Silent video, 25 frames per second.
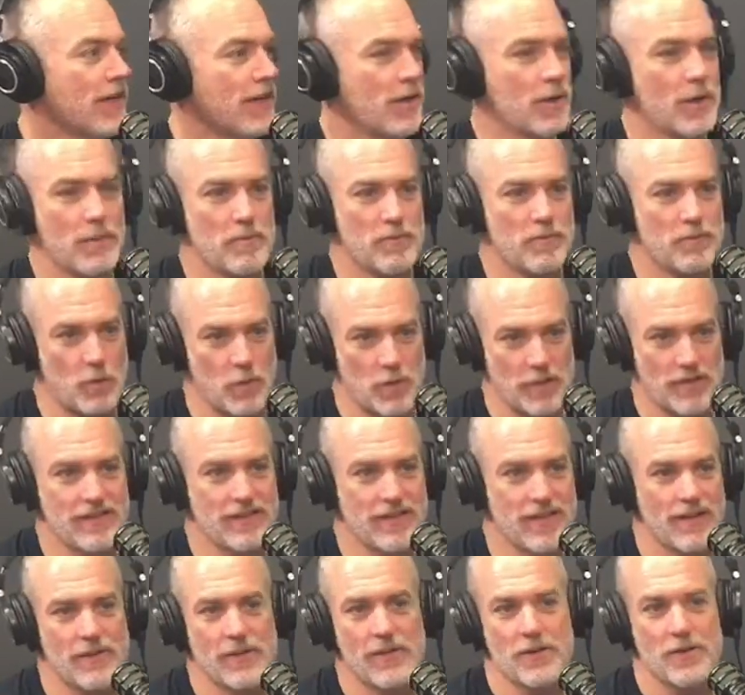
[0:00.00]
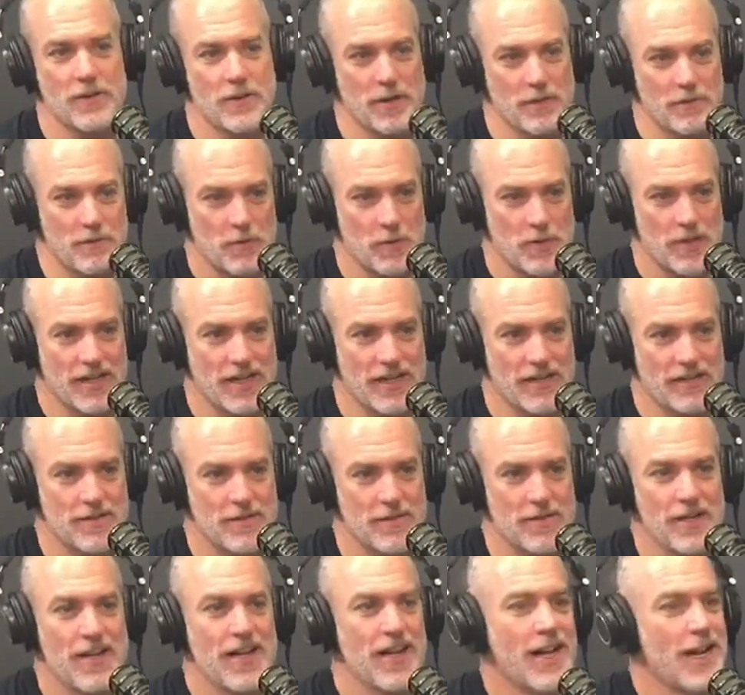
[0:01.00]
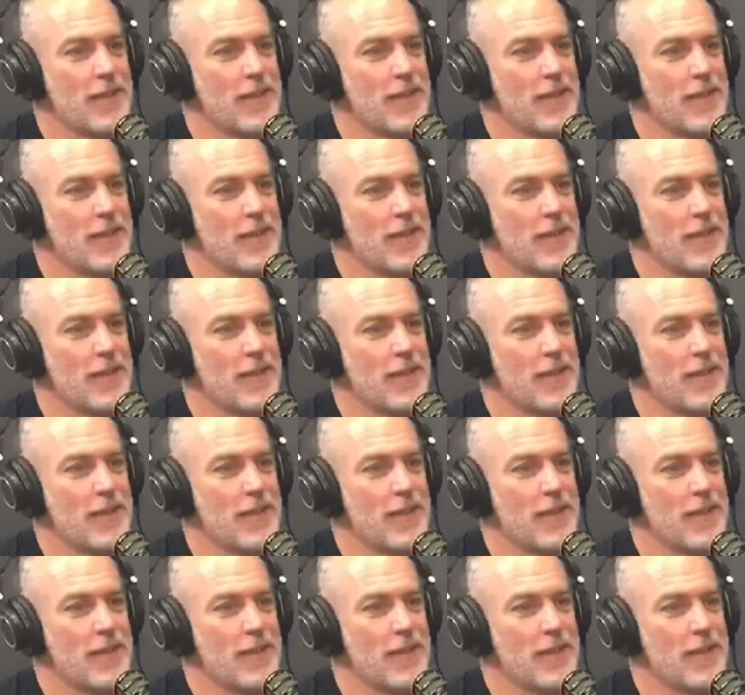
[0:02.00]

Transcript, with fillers: I'm 47, turning 48 soon.